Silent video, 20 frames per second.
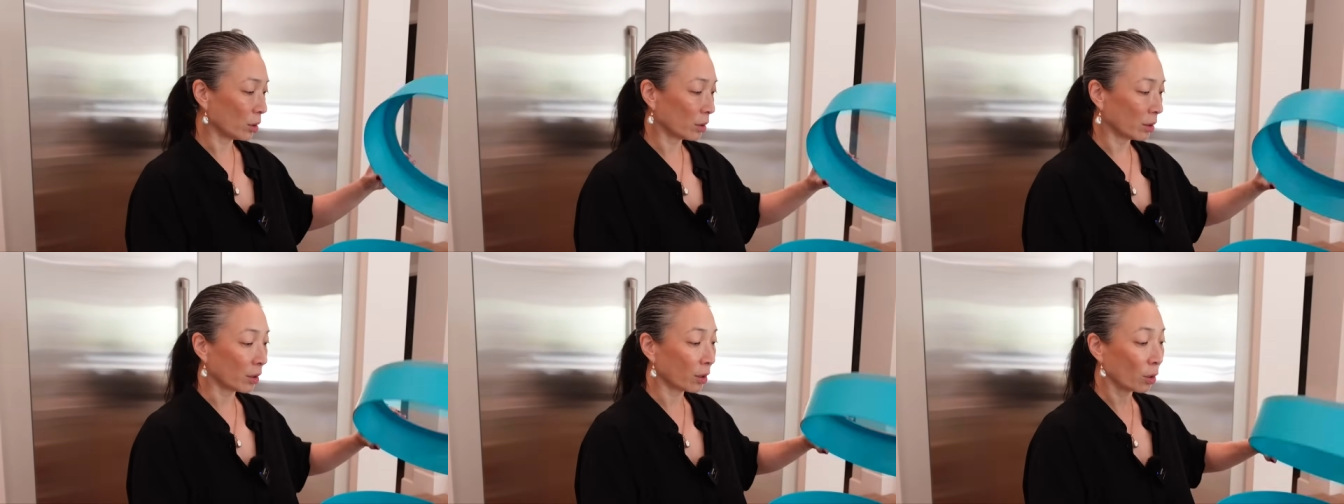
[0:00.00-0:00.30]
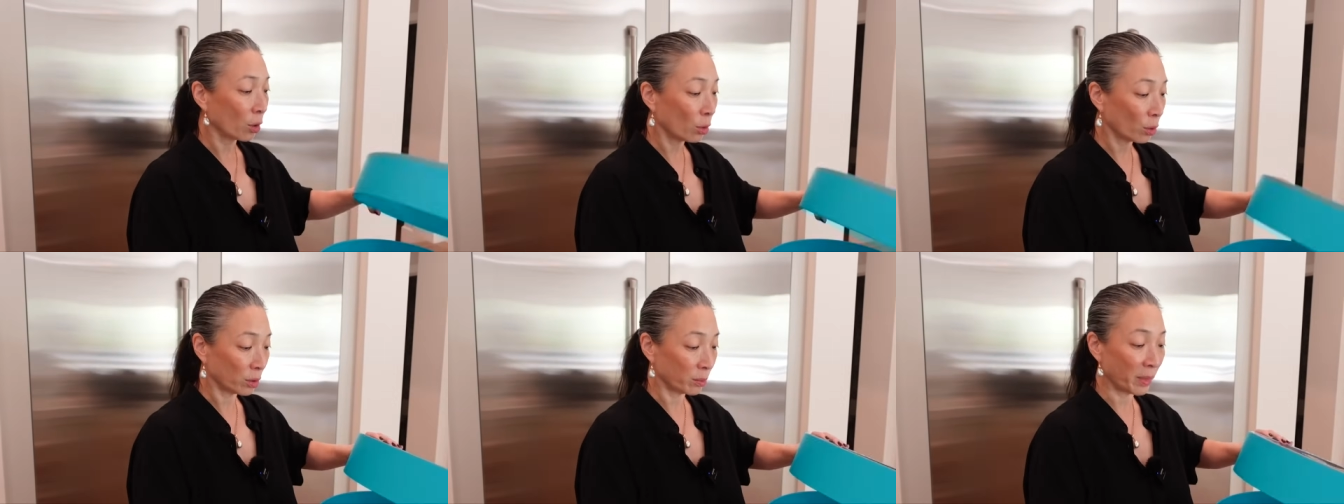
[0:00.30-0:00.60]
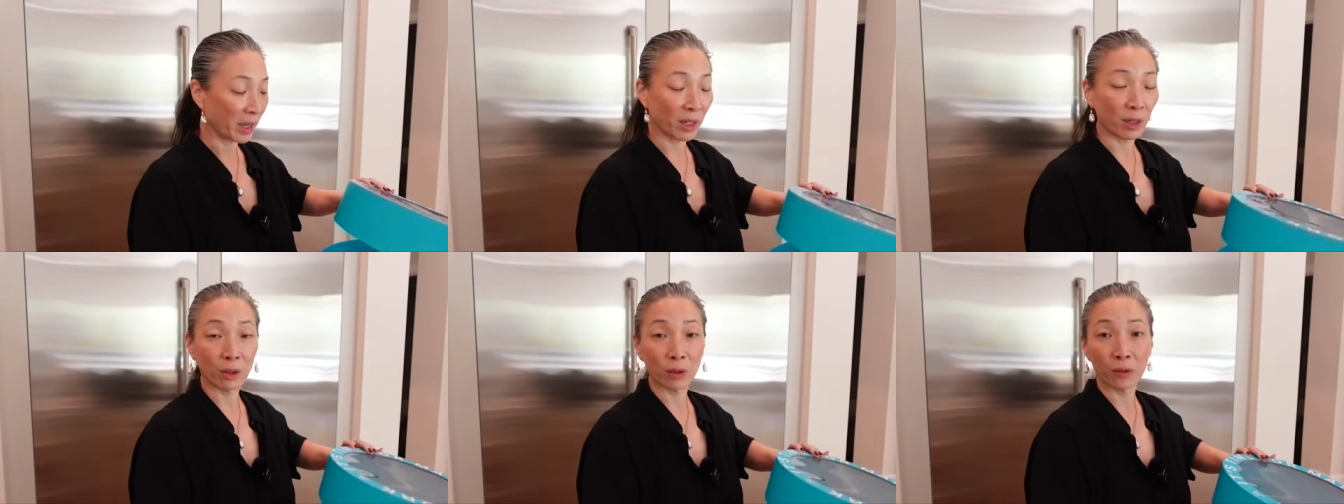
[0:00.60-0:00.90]
the gold
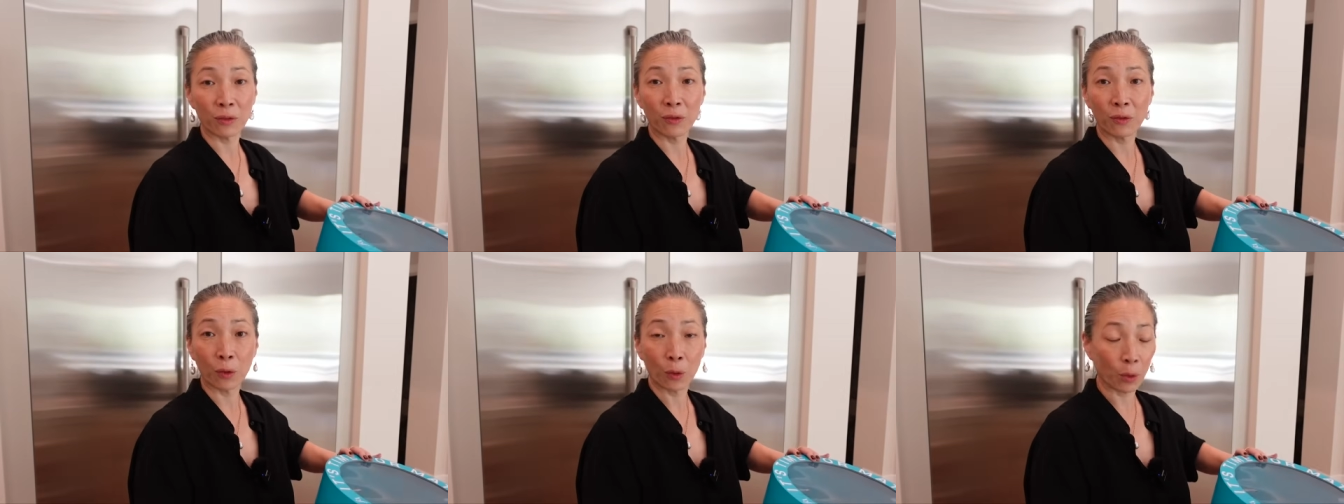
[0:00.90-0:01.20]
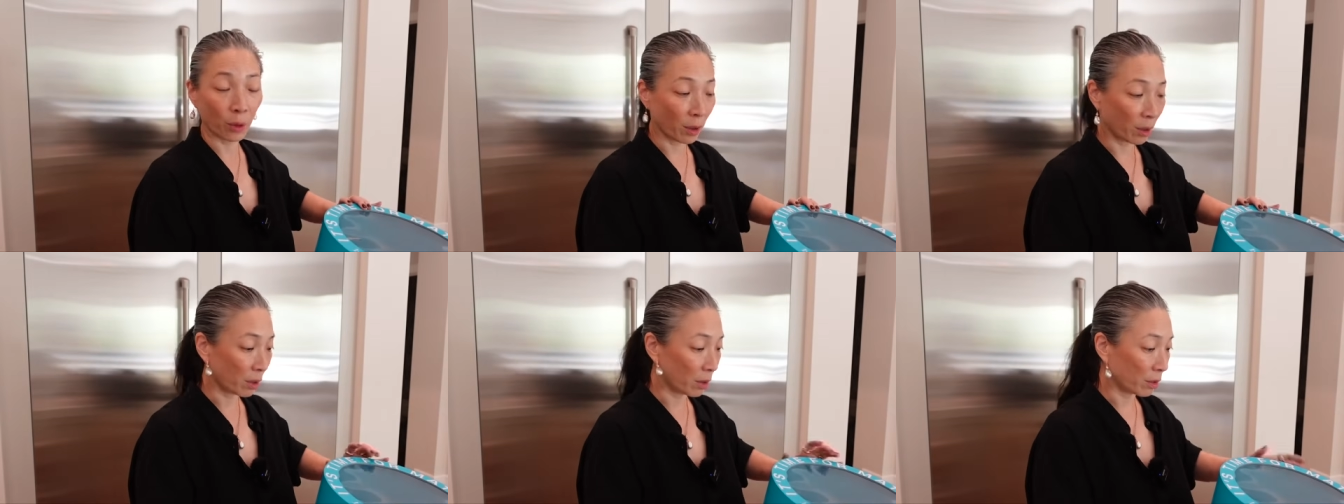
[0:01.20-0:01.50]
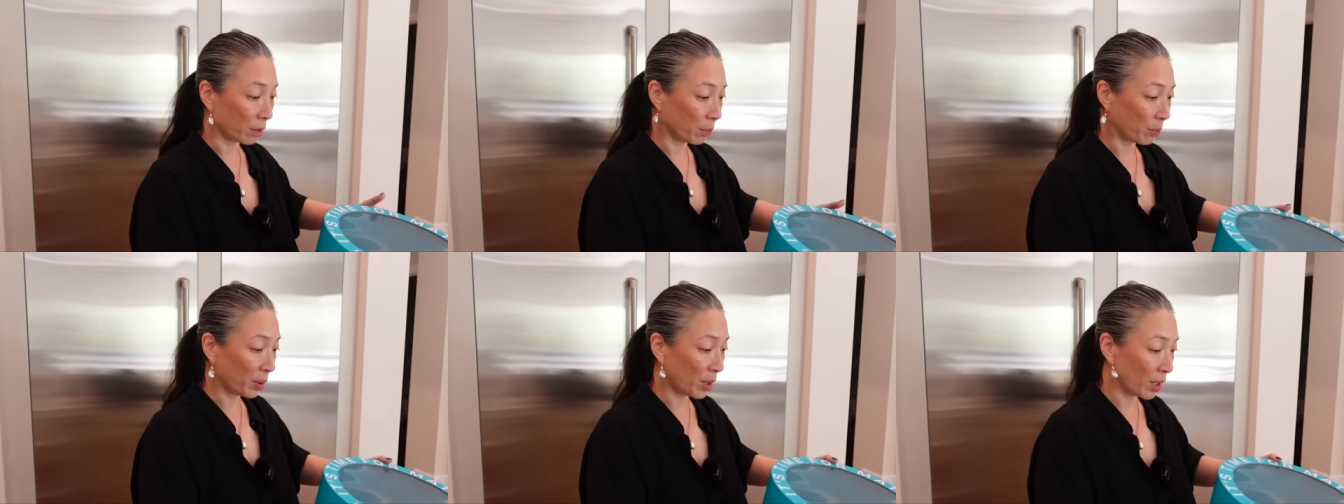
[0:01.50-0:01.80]
medal
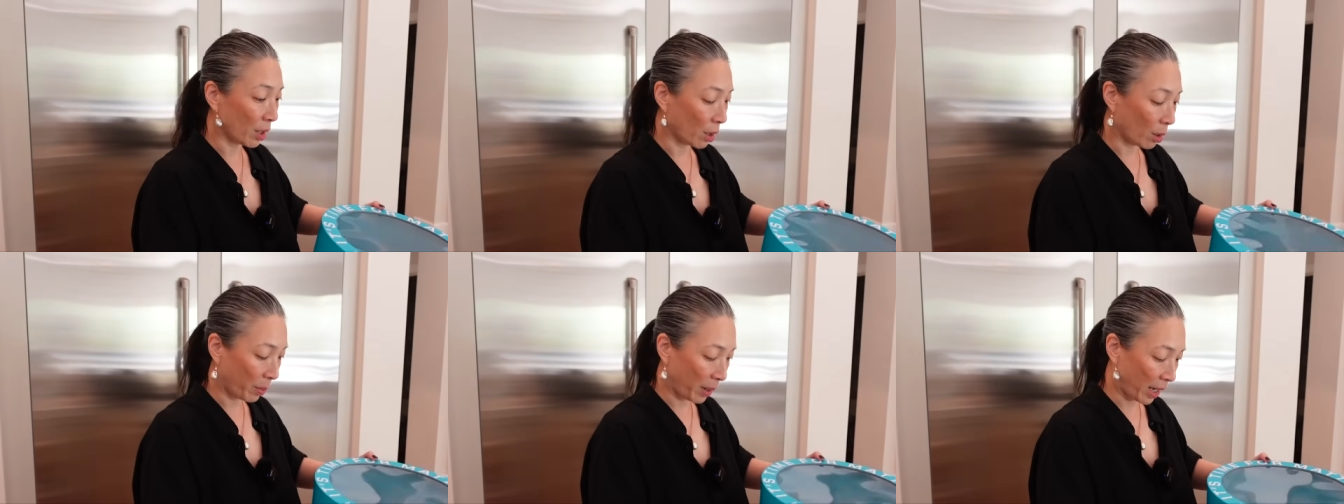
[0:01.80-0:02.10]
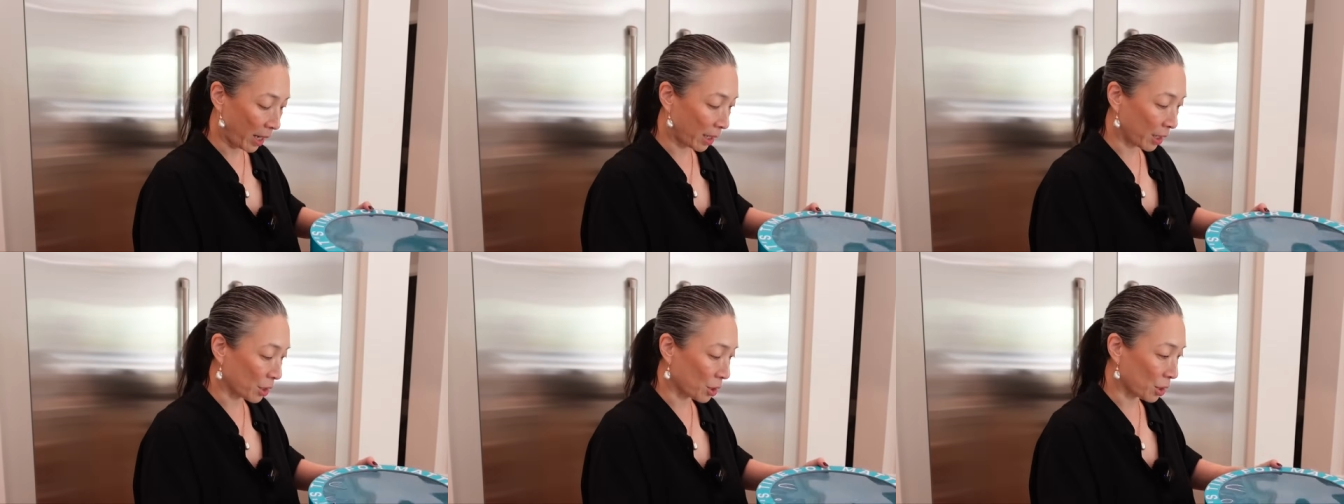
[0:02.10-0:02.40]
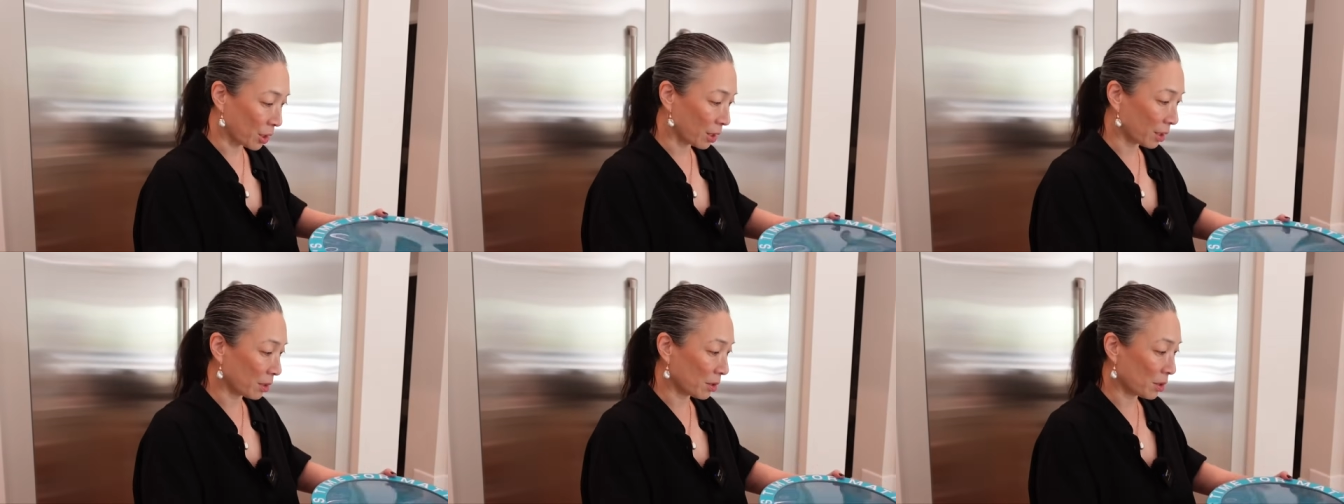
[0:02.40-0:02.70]
for PR packaging,